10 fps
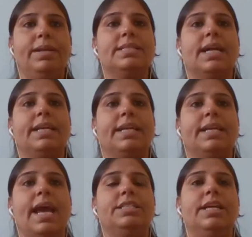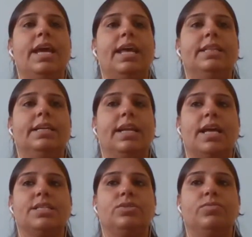please attach it there
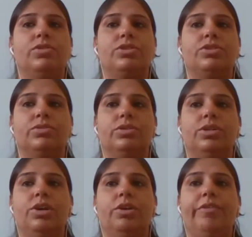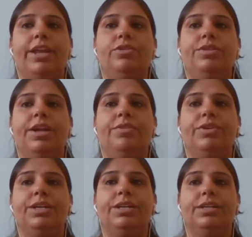in the classroom also. Very good,
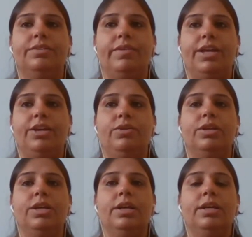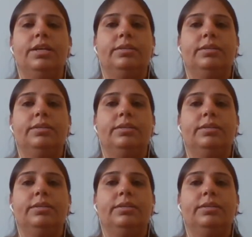Anvi. Very good. I have